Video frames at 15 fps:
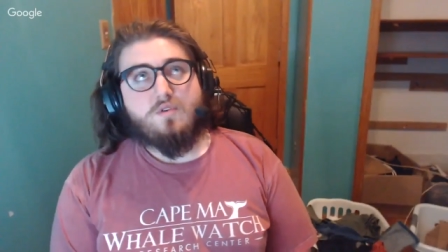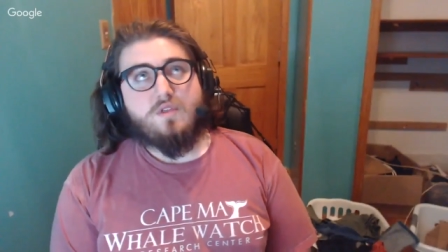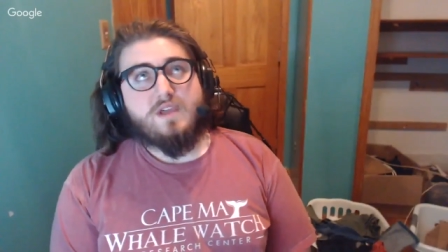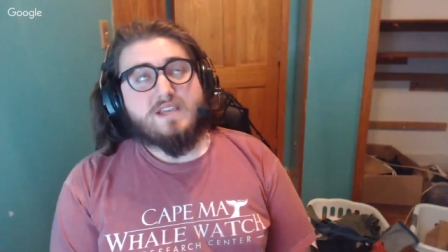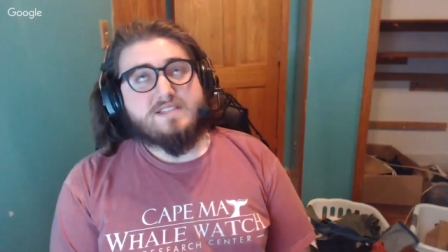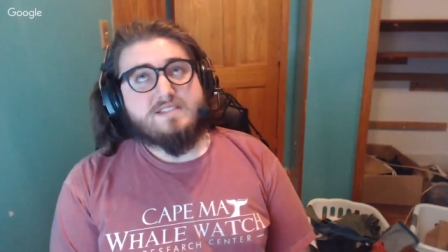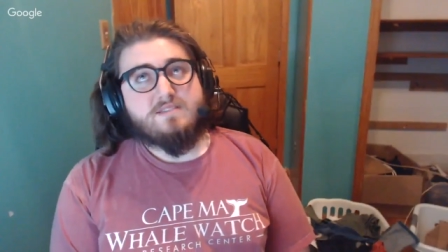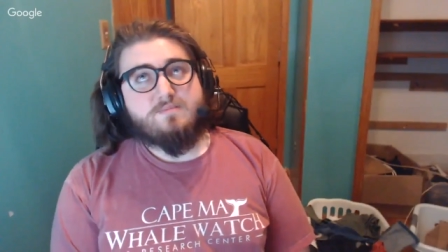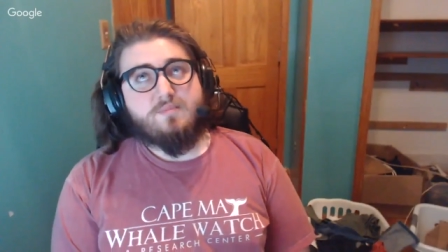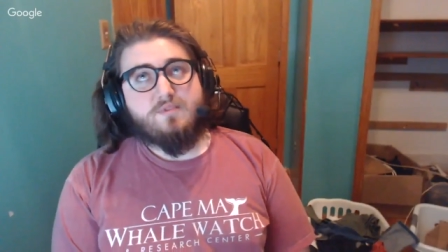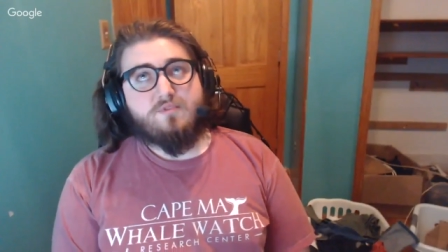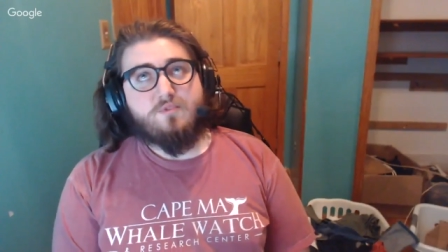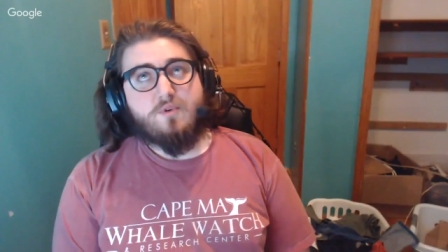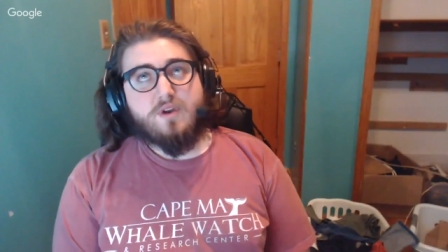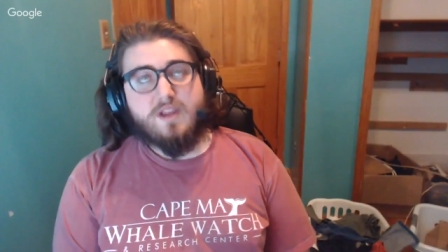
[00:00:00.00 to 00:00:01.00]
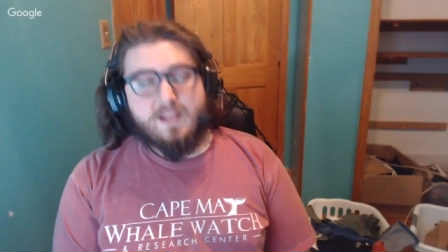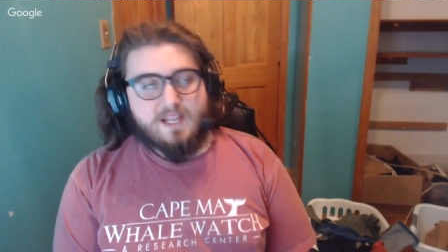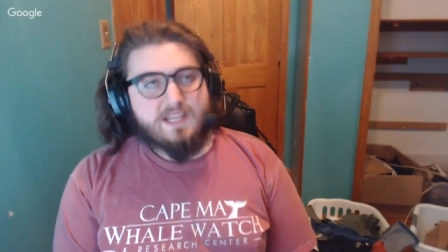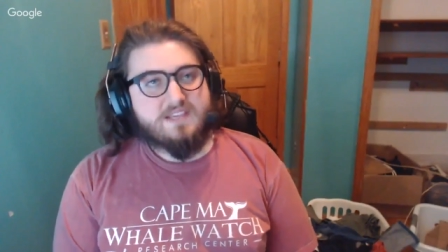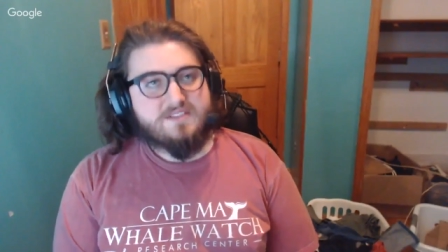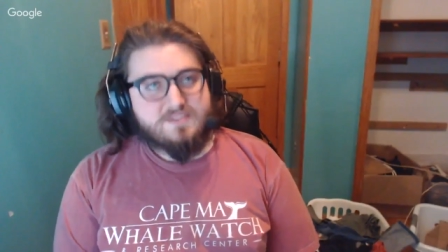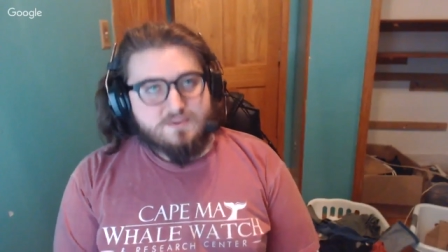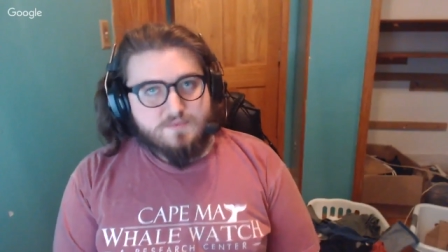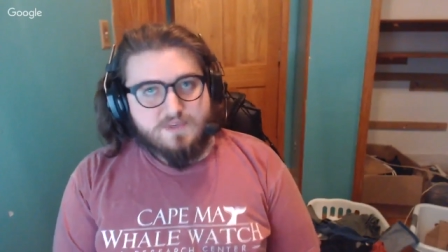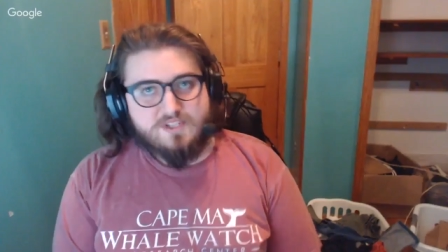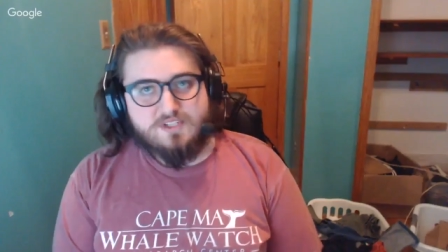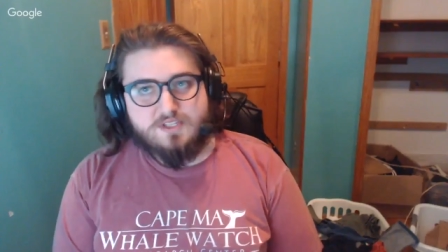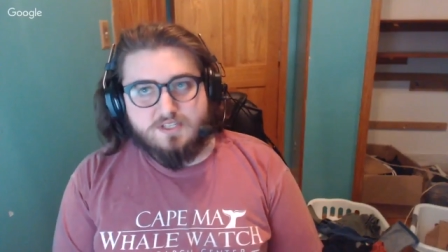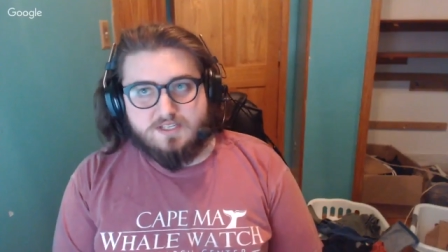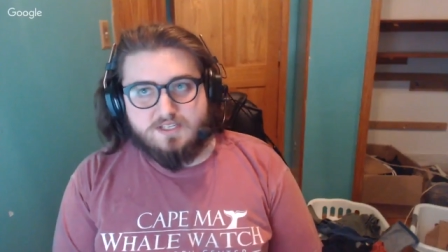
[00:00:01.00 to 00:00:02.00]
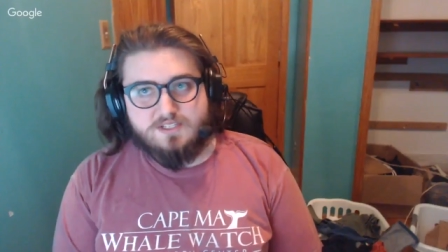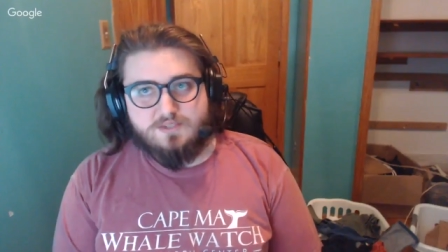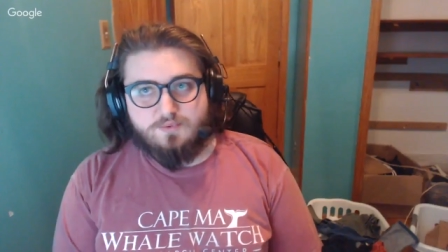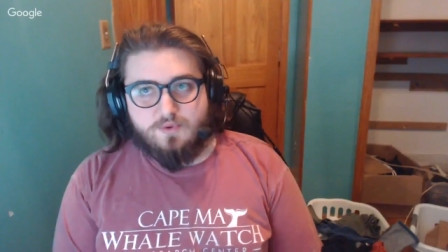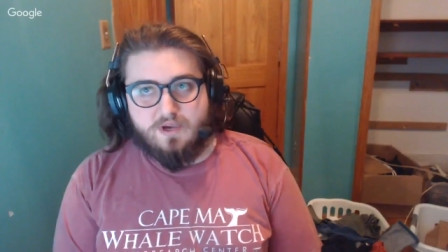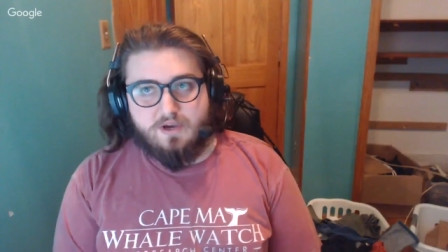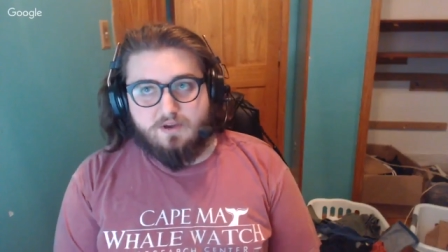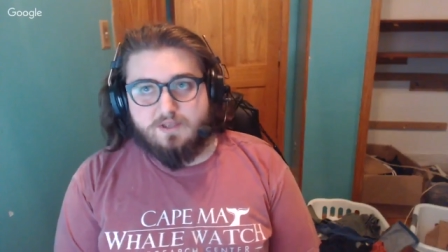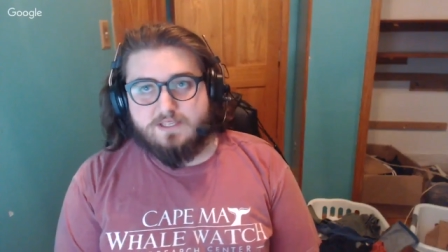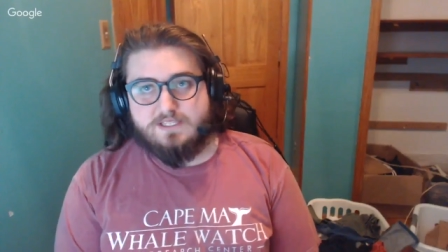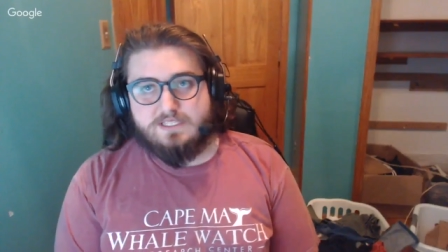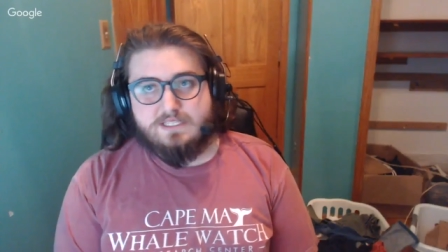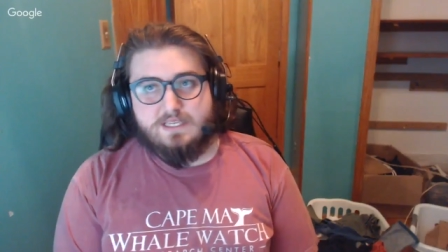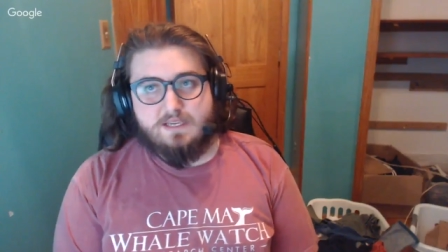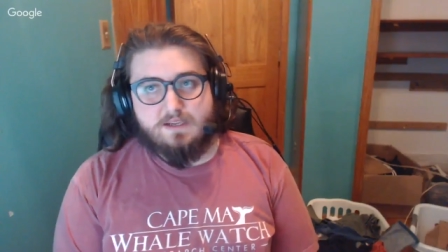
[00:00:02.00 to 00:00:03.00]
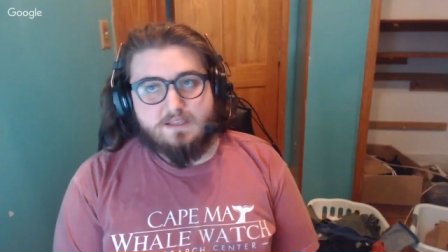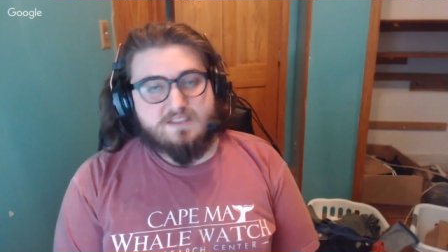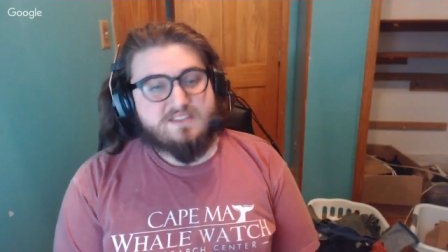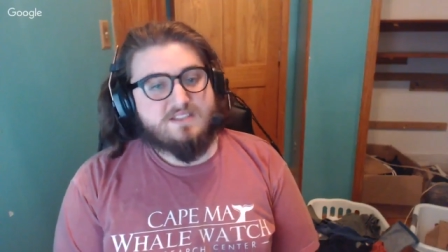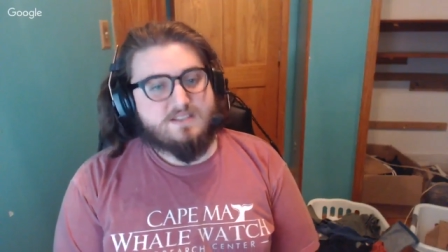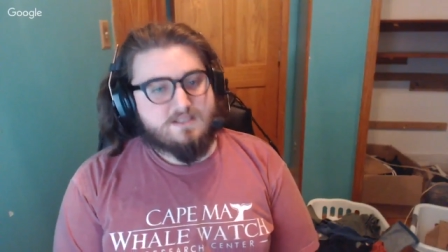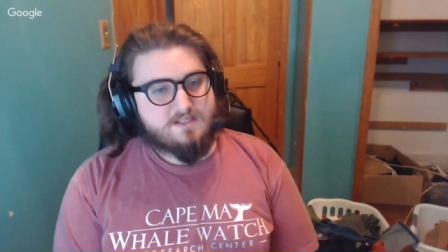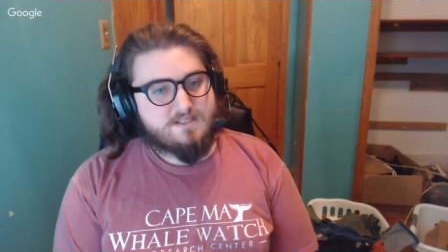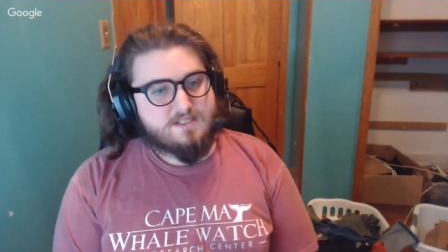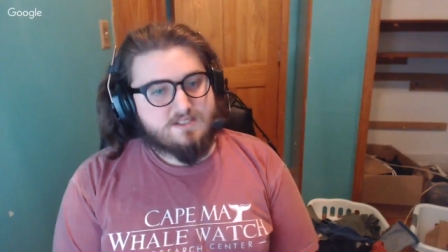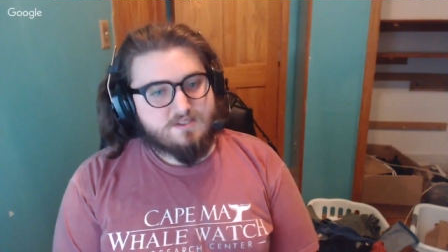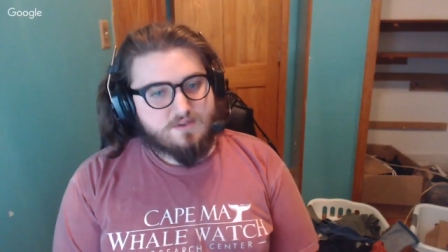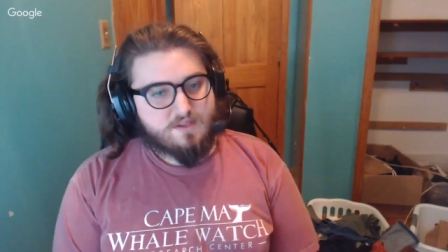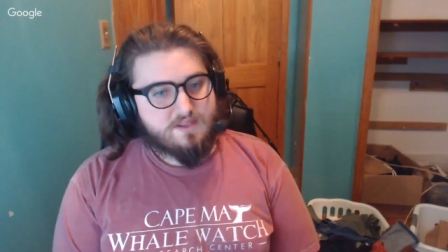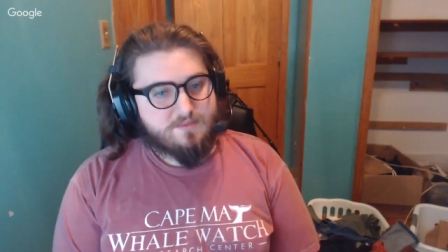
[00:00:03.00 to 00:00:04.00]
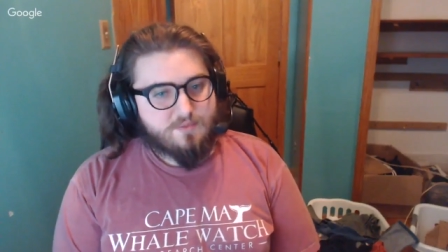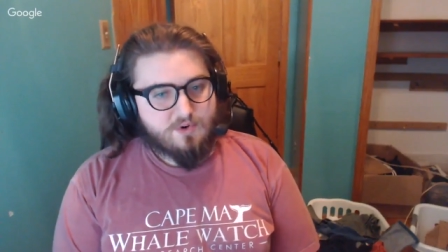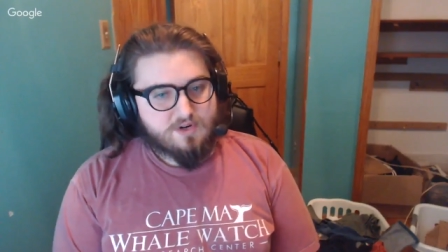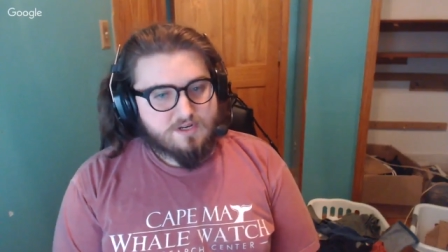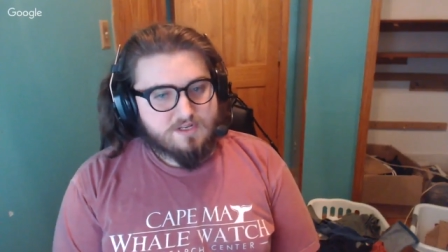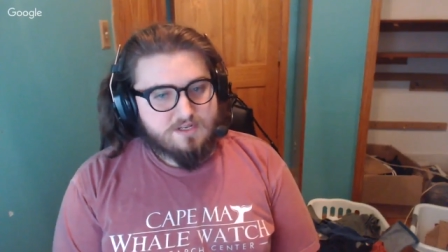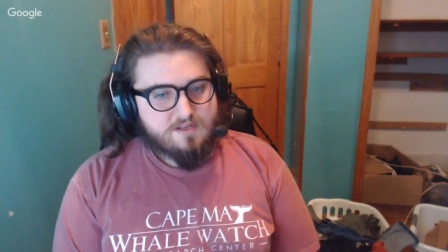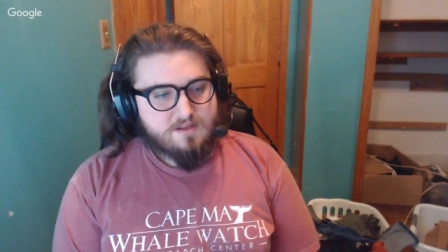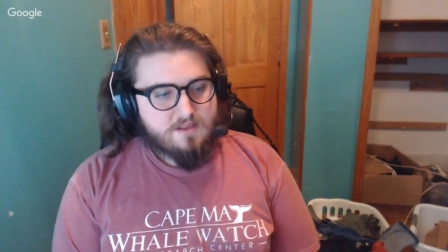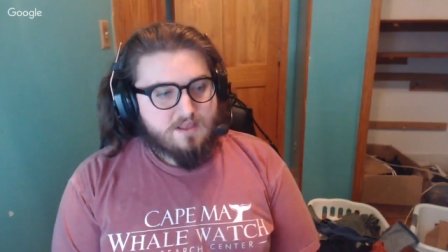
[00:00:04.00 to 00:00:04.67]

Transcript: like I said before, and, and you mentioned it as well, is uh, consistency is really important.